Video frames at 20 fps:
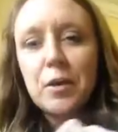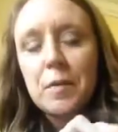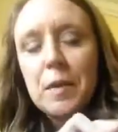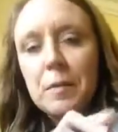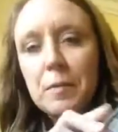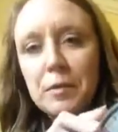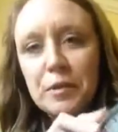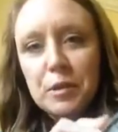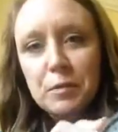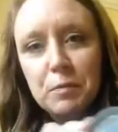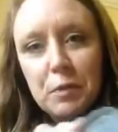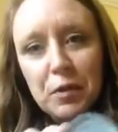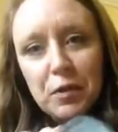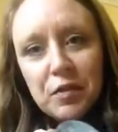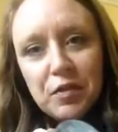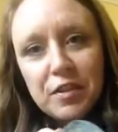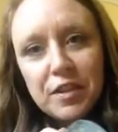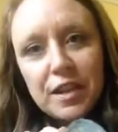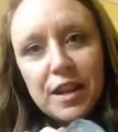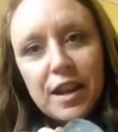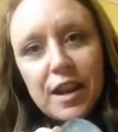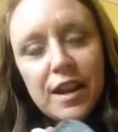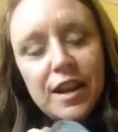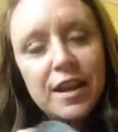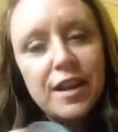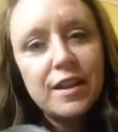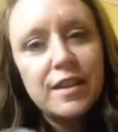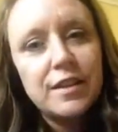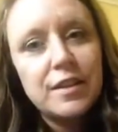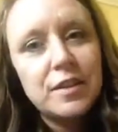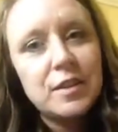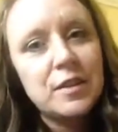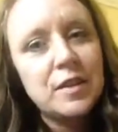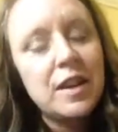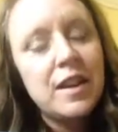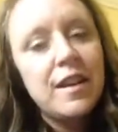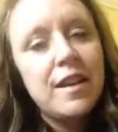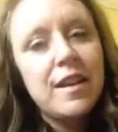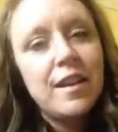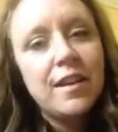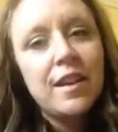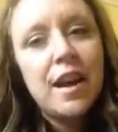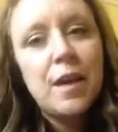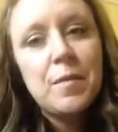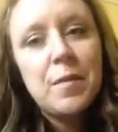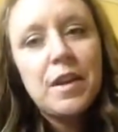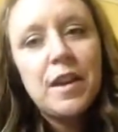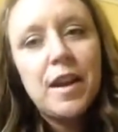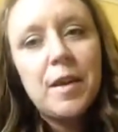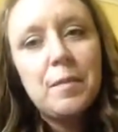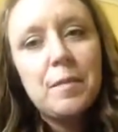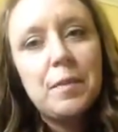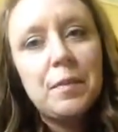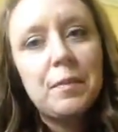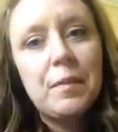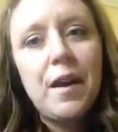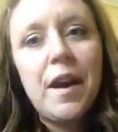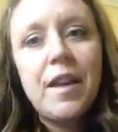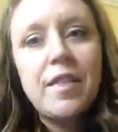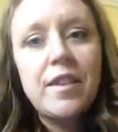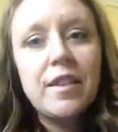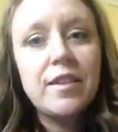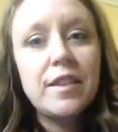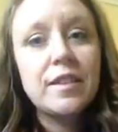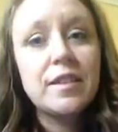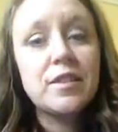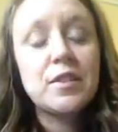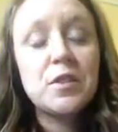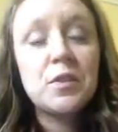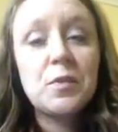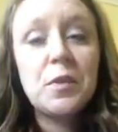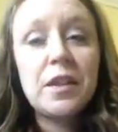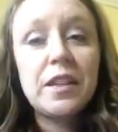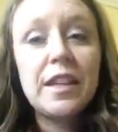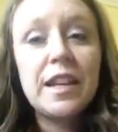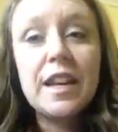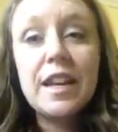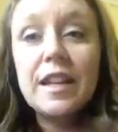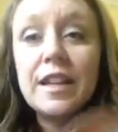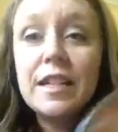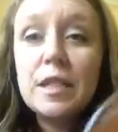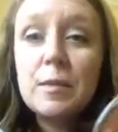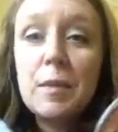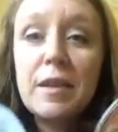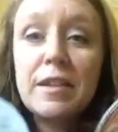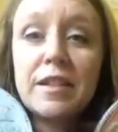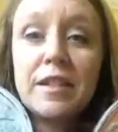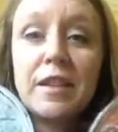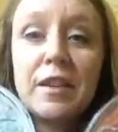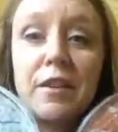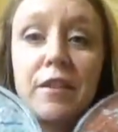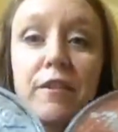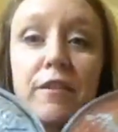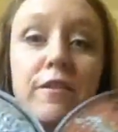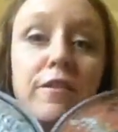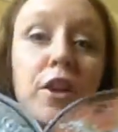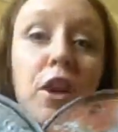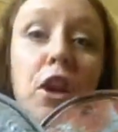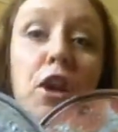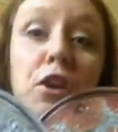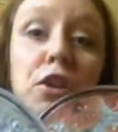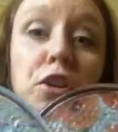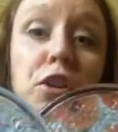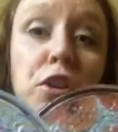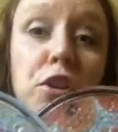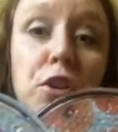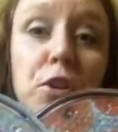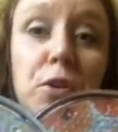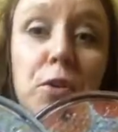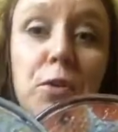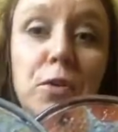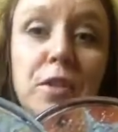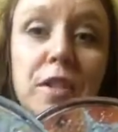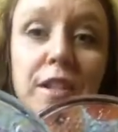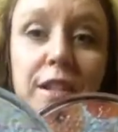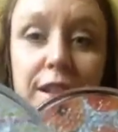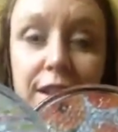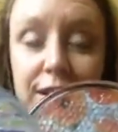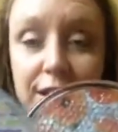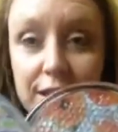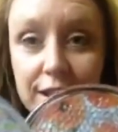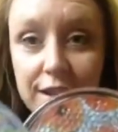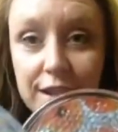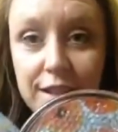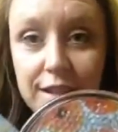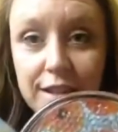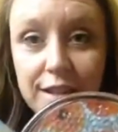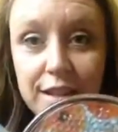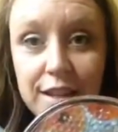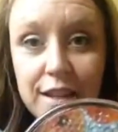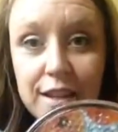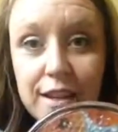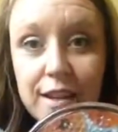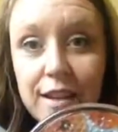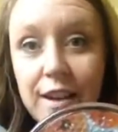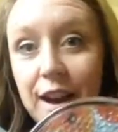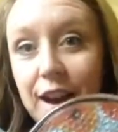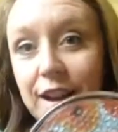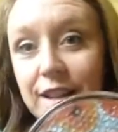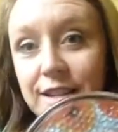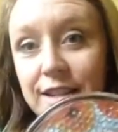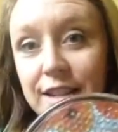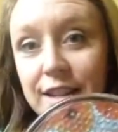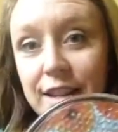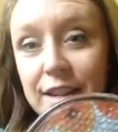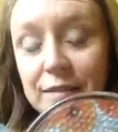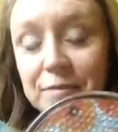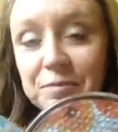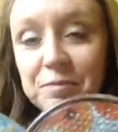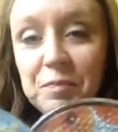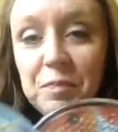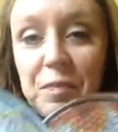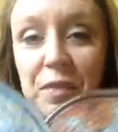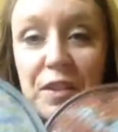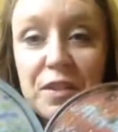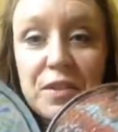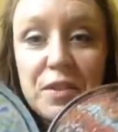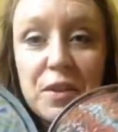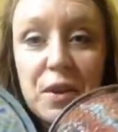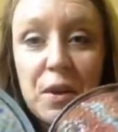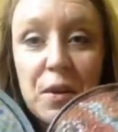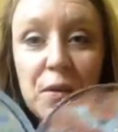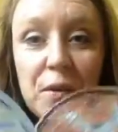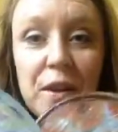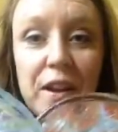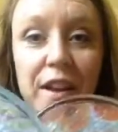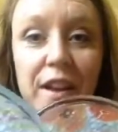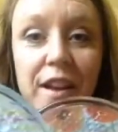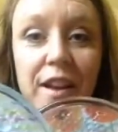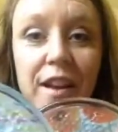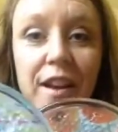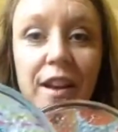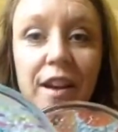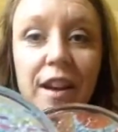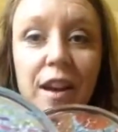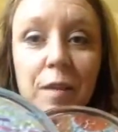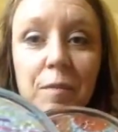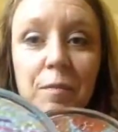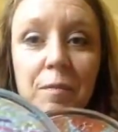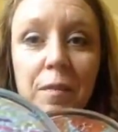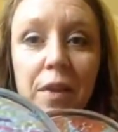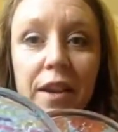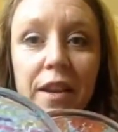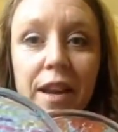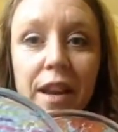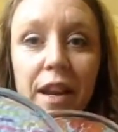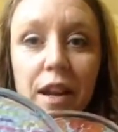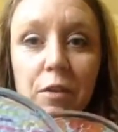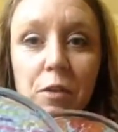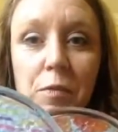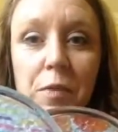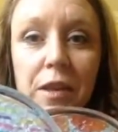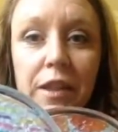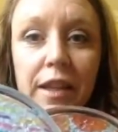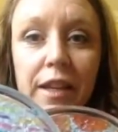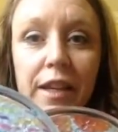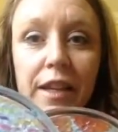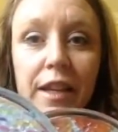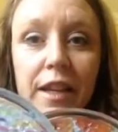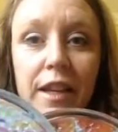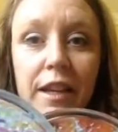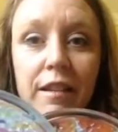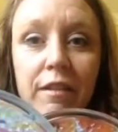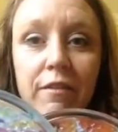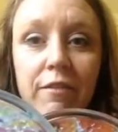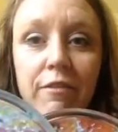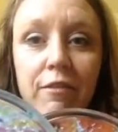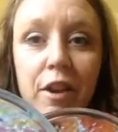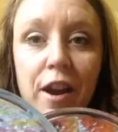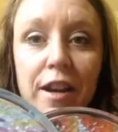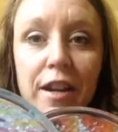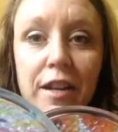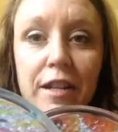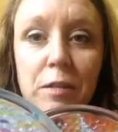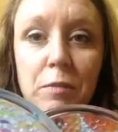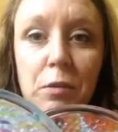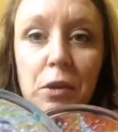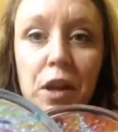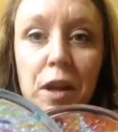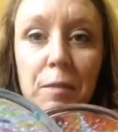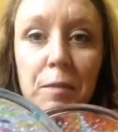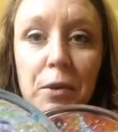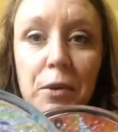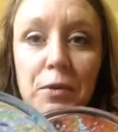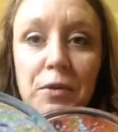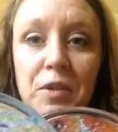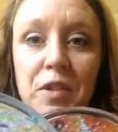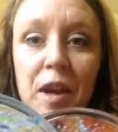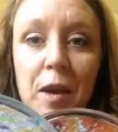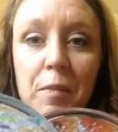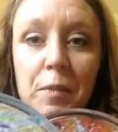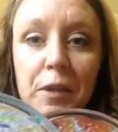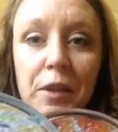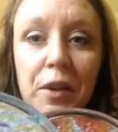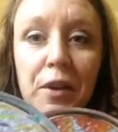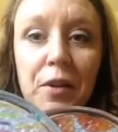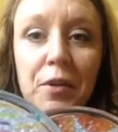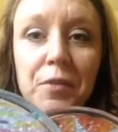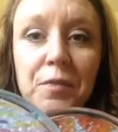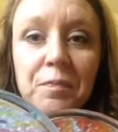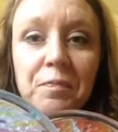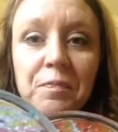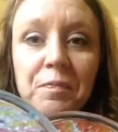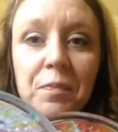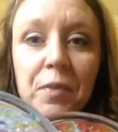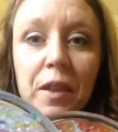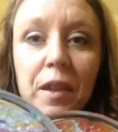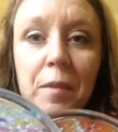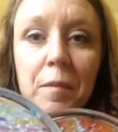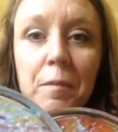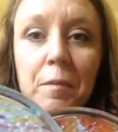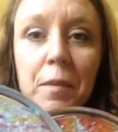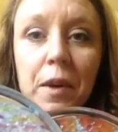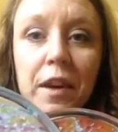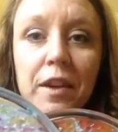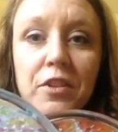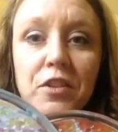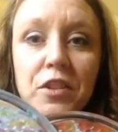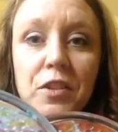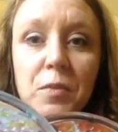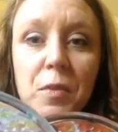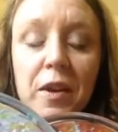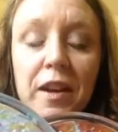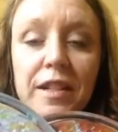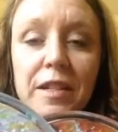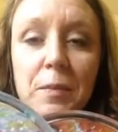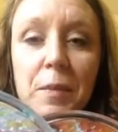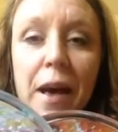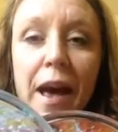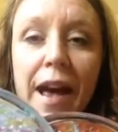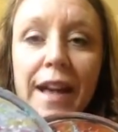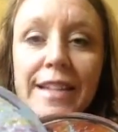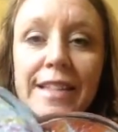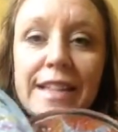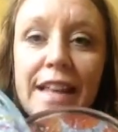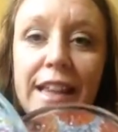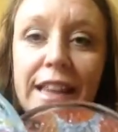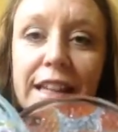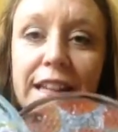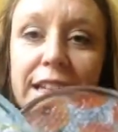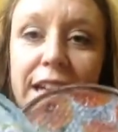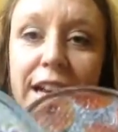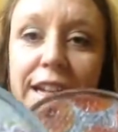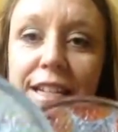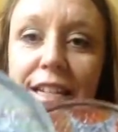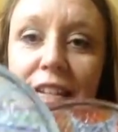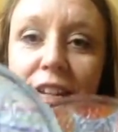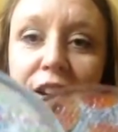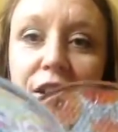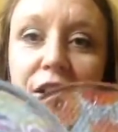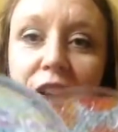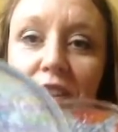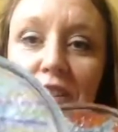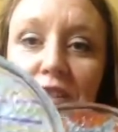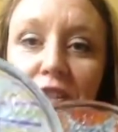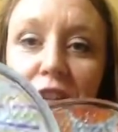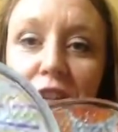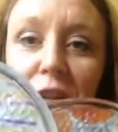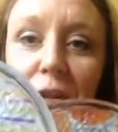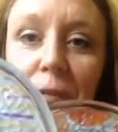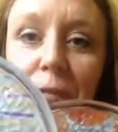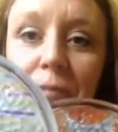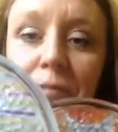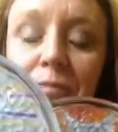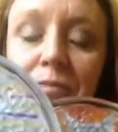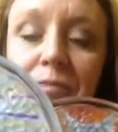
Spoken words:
or people's birthdays coming up, I think this is a really inexpensive, cute, easy idea. So again, I will be linking Friday's blog post down below, but just wanted to pass that little idea on to you.